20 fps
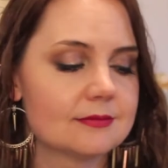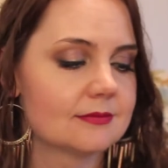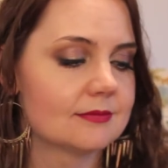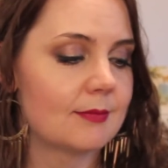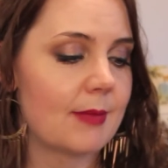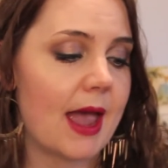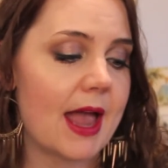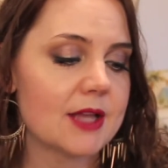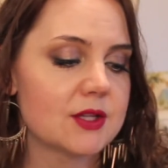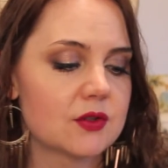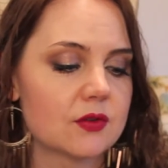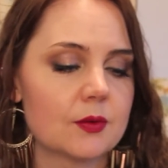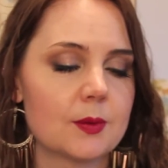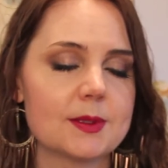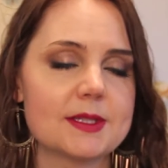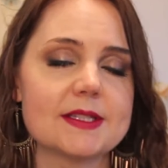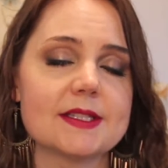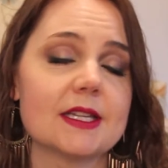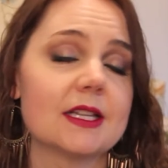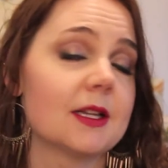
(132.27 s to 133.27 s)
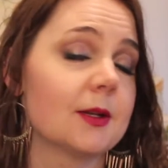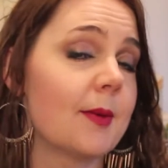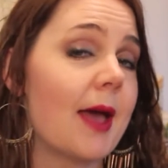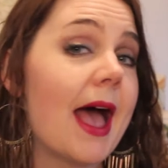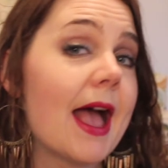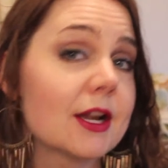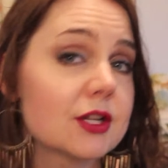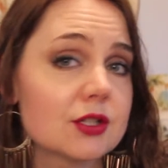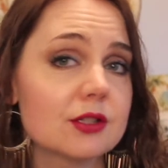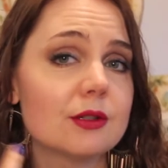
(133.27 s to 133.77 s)
match for my skin. I'm
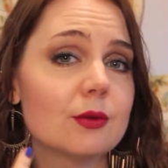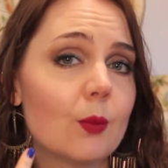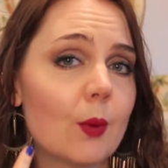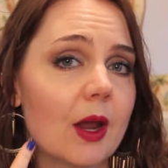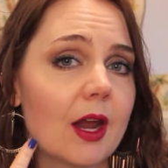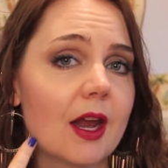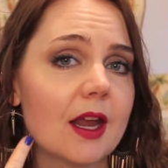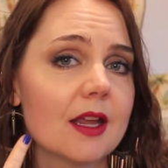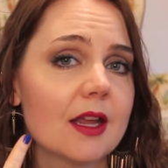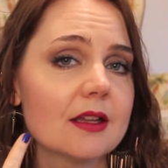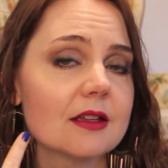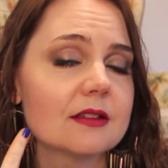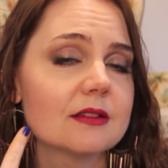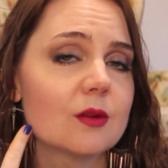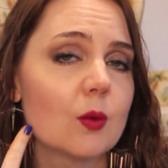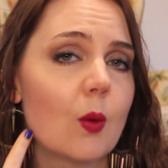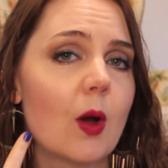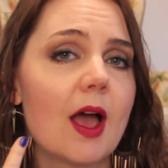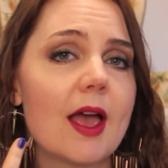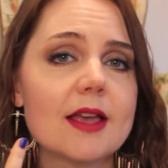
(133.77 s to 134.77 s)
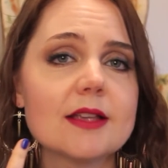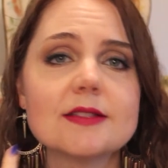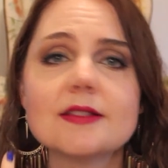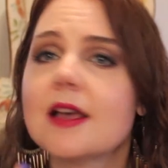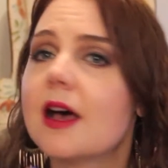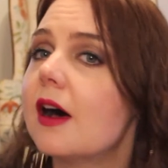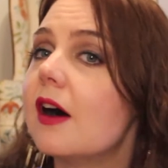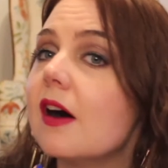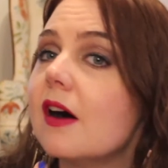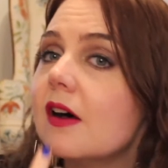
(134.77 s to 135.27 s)
actually wearing the
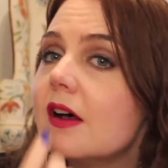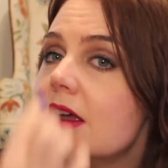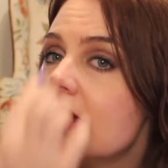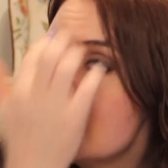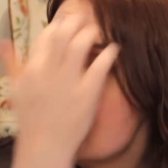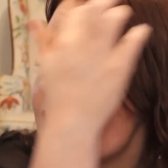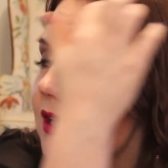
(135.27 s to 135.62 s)
YSL